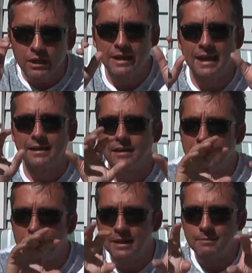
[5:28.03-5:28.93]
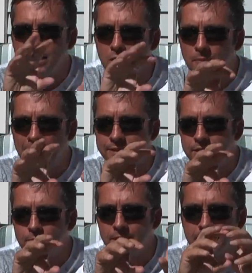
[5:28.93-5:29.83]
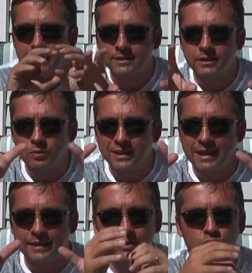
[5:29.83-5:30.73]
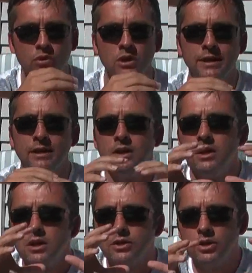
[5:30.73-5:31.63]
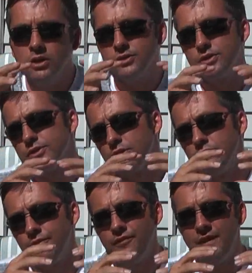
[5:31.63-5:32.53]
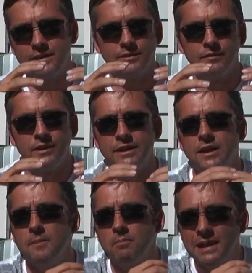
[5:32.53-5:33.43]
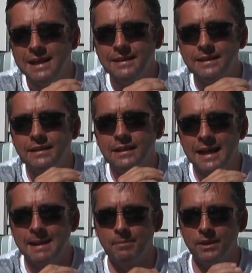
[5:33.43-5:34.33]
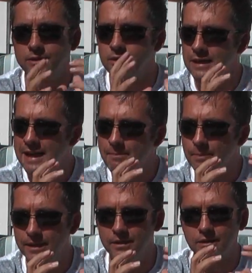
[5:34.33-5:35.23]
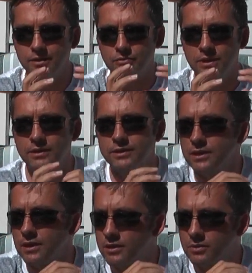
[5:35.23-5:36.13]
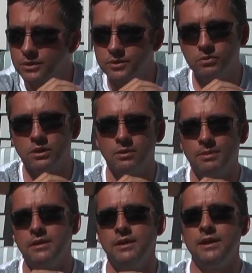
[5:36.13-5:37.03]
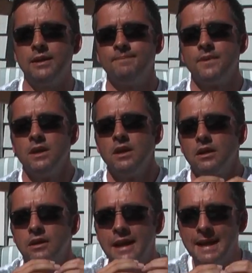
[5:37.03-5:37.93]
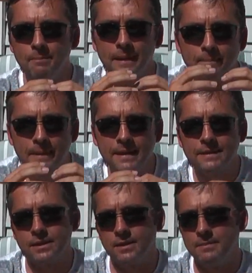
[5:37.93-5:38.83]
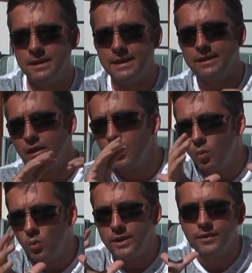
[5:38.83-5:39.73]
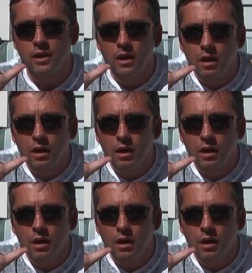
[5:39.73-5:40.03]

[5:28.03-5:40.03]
Again, let me go back to the beginning so that we get this right. Gueuzes are effectively blended lambic. So lambic is really the style that we're talking about here. Lambic beers are made with